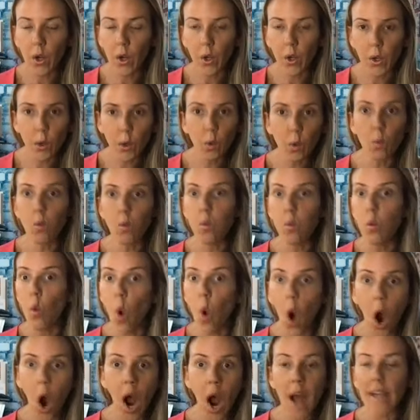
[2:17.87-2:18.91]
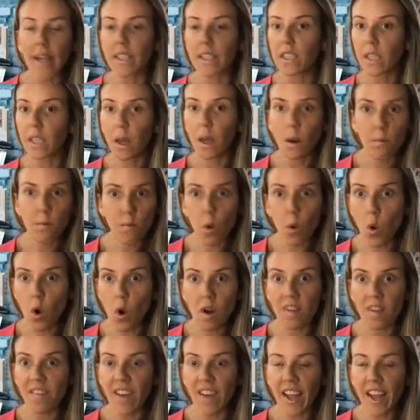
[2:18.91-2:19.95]
you want more
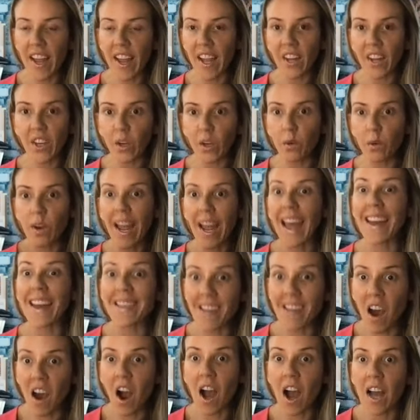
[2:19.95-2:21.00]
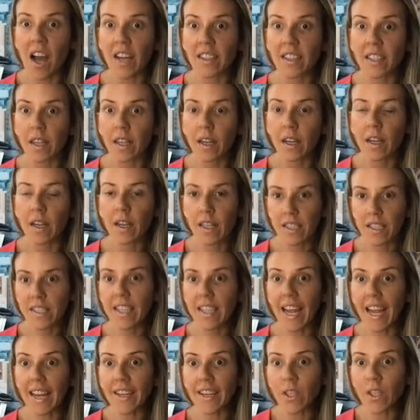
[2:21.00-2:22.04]
of it and you cannot
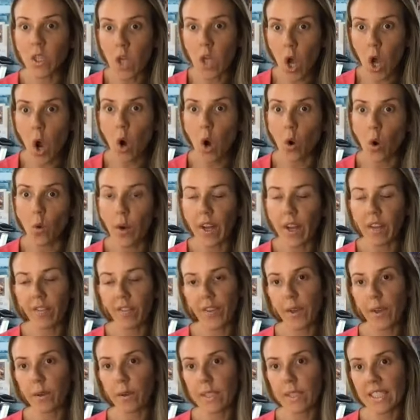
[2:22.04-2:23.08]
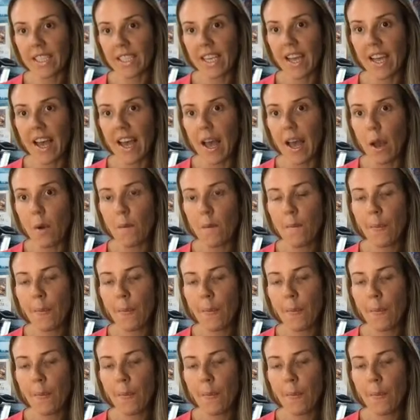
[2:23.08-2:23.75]
say no if you see it.